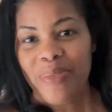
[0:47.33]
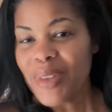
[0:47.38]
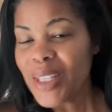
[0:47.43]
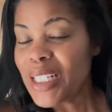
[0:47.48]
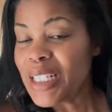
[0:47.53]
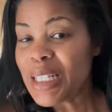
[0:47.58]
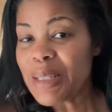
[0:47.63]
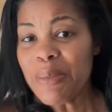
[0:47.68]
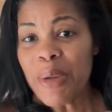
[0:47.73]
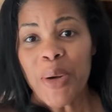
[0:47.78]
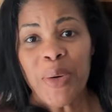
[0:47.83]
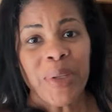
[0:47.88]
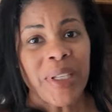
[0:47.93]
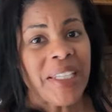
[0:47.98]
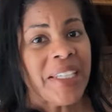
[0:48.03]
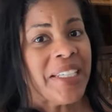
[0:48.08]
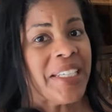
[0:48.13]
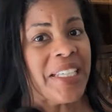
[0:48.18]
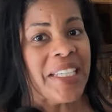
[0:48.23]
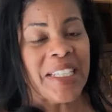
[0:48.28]

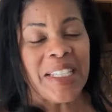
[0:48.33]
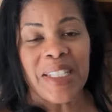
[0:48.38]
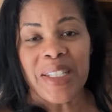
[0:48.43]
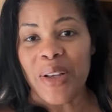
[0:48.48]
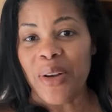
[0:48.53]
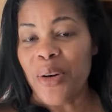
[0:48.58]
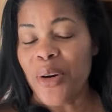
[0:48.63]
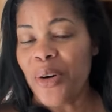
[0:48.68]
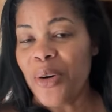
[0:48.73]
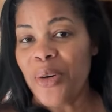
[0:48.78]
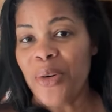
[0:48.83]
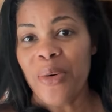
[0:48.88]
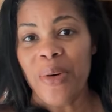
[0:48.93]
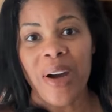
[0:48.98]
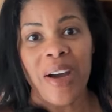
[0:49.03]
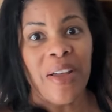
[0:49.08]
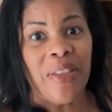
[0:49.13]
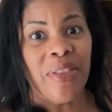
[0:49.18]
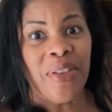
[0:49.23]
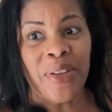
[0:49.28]
smoking is a whole
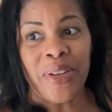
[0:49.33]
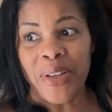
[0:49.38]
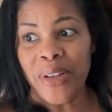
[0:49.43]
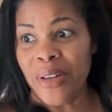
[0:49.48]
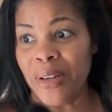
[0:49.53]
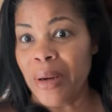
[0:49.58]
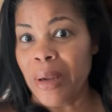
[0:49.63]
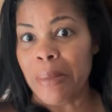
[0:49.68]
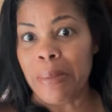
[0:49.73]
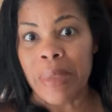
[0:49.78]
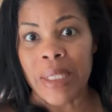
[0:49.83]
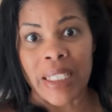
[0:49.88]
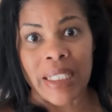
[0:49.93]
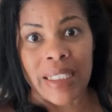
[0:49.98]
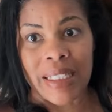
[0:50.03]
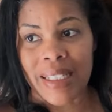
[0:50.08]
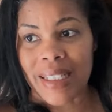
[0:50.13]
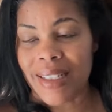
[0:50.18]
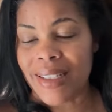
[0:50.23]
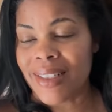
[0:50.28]
other
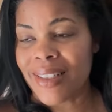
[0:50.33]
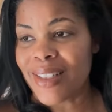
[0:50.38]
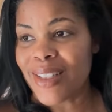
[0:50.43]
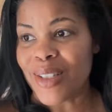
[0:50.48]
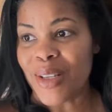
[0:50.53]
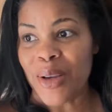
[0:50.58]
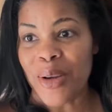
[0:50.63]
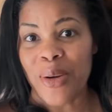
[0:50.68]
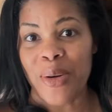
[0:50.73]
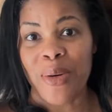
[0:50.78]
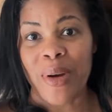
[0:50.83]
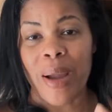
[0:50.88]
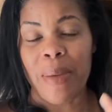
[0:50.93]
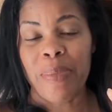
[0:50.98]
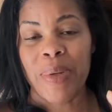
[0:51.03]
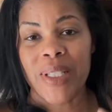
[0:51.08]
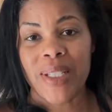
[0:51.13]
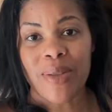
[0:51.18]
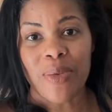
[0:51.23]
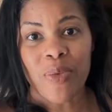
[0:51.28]
beast. So I
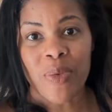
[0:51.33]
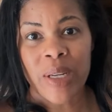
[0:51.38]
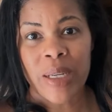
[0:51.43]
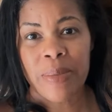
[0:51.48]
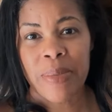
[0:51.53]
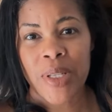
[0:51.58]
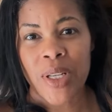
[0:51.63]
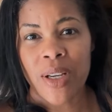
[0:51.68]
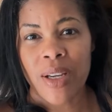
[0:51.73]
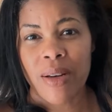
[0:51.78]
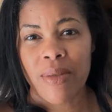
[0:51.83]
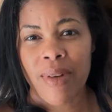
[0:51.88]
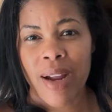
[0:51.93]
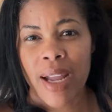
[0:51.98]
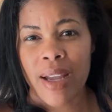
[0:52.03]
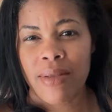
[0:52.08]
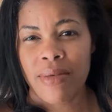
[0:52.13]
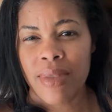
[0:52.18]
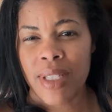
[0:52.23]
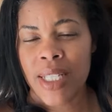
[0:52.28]
put some ribs on
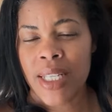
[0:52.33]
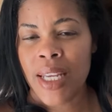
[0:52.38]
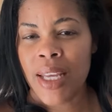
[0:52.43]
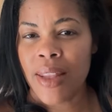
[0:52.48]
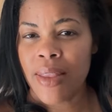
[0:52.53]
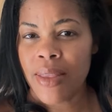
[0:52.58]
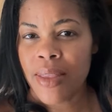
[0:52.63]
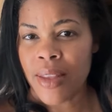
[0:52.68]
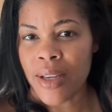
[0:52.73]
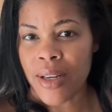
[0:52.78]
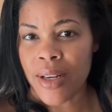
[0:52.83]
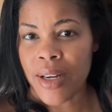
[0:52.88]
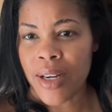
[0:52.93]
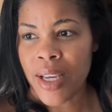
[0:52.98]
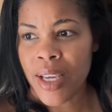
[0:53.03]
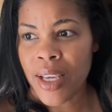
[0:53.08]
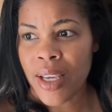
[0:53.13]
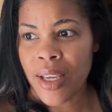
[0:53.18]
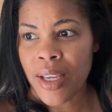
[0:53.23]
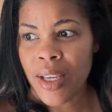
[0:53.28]
around
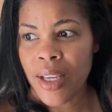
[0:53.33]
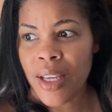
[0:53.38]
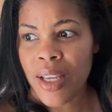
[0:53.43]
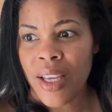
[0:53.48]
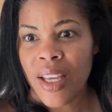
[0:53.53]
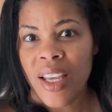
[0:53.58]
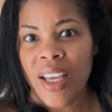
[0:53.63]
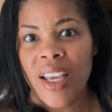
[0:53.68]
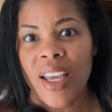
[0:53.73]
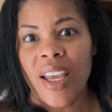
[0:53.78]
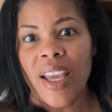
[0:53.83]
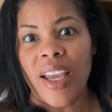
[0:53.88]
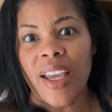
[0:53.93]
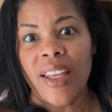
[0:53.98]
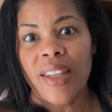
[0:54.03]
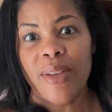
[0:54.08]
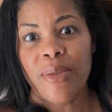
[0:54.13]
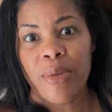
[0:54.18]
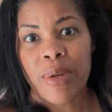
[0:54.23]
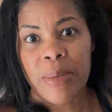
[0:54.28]
10:30
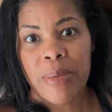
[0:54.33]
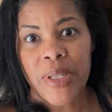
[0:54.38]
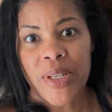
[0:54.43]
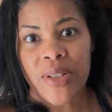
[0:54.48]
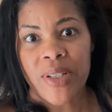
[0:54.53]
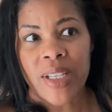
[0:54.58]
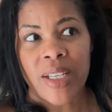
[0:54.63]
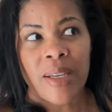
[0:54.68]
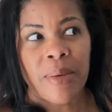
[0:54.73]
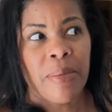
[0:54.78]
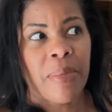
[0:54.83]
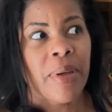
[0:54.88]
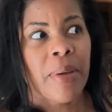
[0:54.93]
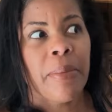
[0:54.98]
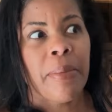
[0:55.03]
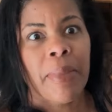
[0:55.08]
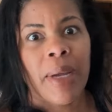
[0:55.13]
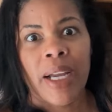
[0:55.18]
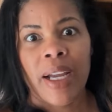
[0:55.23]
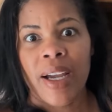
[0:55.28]
and the ribs are done,
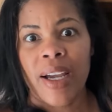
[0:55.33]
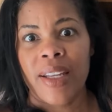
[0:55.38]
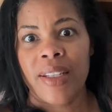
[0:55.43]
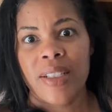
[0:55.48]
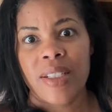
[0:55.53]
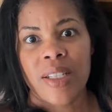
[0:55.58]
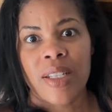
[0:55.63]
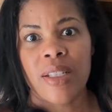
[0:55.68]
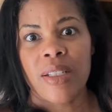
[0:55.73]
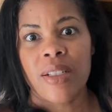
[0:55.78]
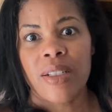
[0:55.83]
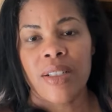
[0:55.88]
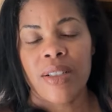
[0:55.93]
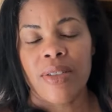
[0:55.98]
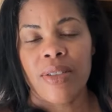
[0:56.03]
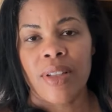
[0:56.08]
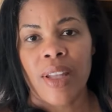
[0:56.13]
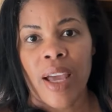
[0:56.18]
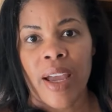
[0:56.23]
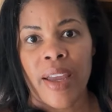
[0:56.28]
but my God, it took
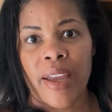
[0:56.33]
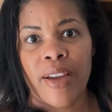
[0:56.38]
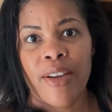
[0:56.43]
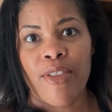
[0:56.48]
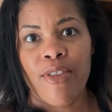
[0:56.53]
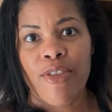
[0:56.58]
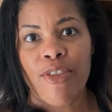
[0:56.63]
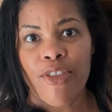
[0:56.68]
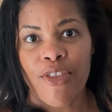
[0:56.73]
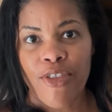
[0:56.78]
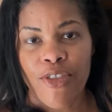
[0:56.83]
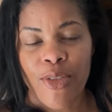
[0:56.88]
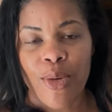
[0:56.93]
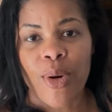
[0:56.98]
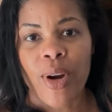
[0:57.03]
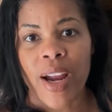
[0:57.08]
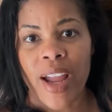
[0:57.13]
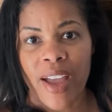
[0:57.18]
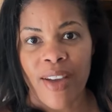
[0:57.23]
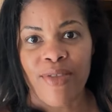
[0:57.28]
like
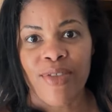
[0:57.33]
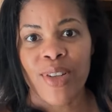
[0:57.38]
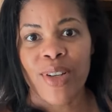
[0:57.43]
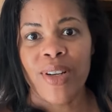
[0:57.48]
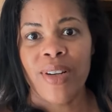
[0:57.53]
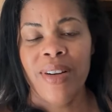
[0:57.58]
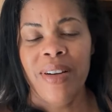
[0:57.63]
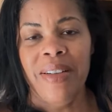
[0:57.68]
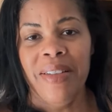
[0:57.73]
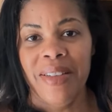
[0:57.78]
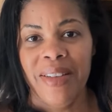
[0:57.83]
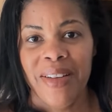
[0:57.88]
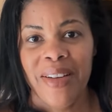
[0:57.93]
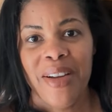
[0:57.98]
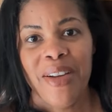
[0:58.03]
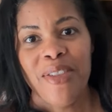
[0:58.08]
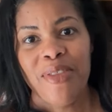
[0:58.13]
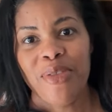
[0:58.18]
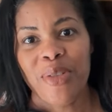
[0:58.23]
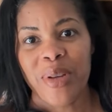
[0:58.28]
forever
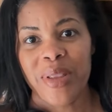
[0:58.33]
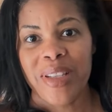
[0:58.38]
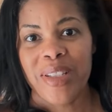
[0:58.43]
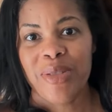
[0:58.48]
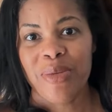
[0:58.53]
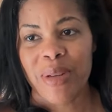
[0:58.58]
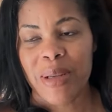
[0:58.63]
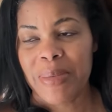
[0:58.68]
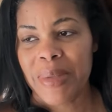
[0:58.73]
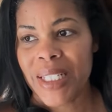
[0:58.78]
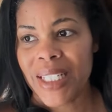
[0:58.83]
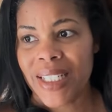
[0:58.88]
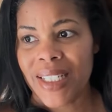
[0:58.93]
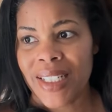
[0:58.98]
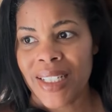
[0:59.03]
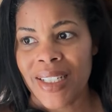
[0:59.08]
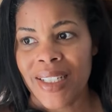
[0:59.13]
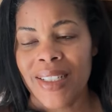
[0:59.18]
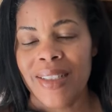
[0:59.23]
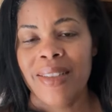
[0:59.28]
for these ribs to get
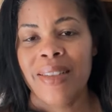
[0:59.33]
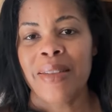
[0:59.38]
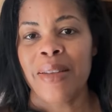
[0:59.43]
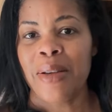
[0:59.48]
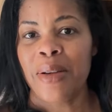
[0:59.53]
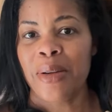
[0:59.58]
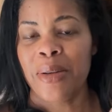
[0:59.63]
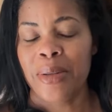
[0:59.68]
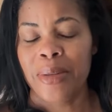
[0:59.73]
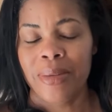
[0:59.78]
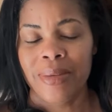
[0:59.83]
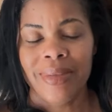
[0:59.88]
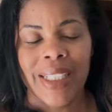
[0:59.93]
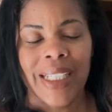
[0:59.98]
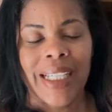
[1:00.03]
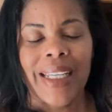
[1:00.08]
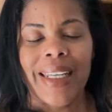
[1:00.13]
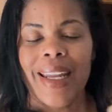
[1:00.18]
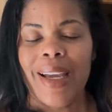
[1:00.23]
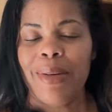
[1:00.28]
done. So
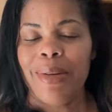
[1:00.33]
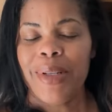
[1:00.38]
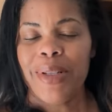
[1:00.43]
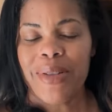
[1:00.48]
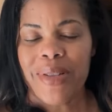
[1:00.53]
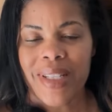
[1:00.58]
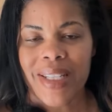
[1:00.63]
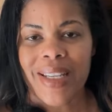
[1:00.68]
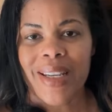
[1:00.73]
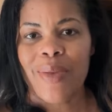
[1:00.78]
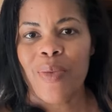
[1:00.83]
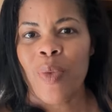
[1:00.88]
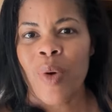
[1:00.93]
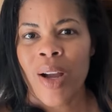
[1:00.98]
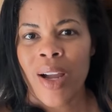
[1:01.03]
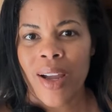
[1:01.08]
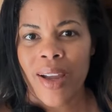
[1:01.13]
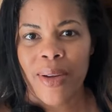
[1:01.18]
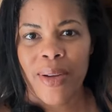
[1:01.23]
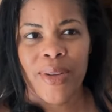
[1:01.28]
now I understand
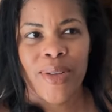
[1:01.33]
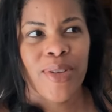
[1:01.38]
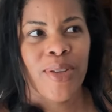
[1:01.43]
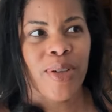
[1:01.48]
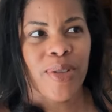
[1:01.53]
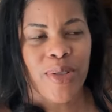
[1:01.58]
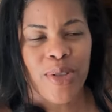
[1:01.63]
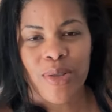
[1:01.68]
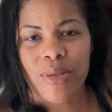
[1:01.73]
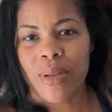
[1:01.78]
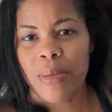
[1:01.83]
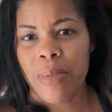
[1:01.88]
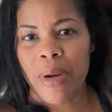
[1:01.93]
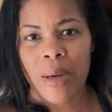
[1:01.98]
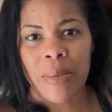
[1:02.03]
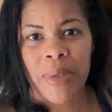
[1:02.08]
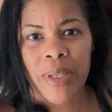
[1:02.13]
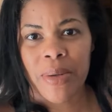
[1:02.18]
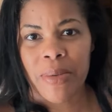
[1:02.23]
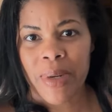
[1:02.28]
why you go to a
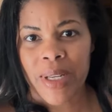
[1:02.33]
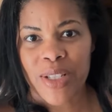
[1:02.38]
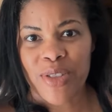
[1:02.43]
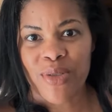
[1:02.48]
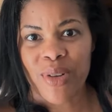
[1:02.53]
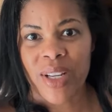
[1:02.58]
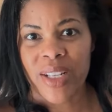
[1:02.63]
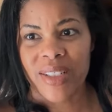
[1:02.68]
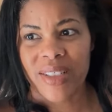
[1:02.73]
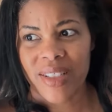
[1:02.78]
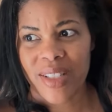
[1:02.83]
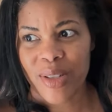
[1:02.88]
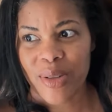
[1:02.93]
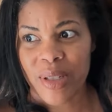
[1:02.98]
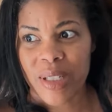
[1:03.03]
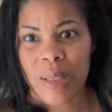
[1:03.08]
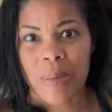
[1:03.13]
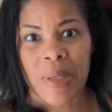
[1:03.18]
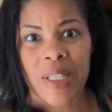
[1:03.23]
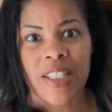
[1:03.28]
barbecue restaurant, it's so
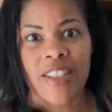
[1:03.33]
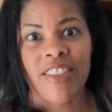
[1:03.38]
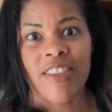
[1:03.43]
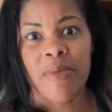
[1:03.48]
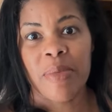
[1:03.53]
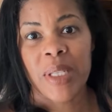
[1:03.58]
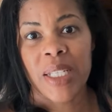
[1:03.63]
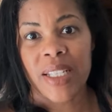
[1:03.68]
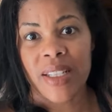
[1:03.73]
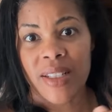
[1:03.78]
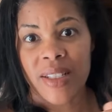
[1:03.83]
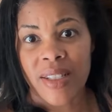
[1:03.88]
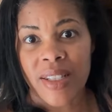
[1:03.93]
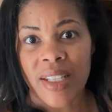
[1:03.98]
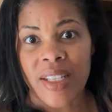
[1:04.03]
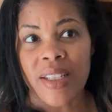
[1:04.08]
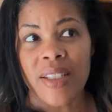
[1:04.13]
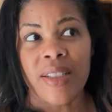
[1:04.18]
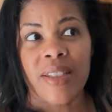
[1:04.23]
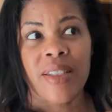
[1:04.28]
expensive, because
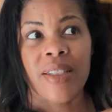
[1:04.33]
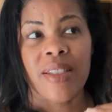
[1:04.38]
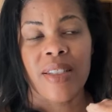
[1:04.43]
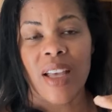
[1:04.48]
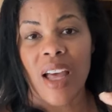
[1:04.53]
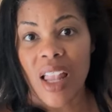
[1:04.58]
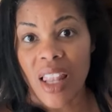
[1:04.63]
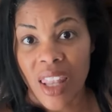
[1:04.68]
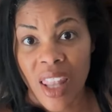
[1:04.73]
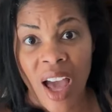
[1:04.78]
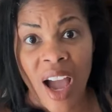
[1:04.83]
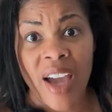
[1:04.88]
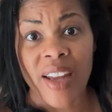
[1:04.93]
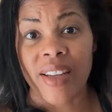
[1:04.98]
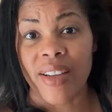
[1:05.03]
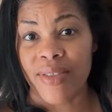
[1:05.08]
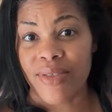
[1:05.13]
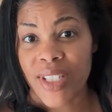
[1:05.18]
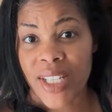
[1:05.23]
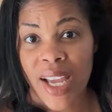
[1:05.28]
it's a
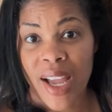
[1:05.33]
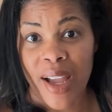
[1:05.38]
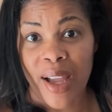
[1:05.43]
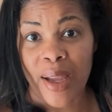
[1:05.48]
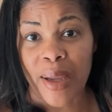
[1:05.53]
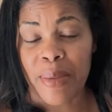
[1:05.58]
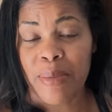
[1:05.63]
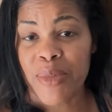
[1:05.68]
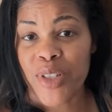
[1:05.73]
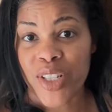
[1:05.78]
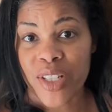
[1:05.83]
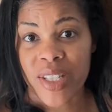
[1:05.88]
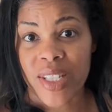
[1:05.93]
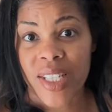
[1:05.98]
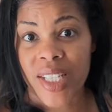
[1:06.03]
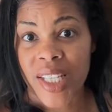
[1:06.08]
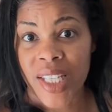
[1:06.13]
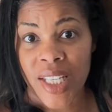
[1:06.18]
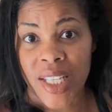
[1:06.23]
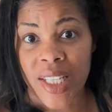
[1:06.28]
lot of time just to
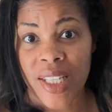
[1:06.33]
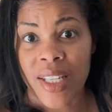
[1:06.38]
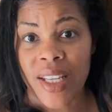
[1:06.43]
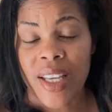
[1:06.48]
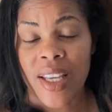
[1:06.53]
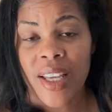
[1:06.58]
get,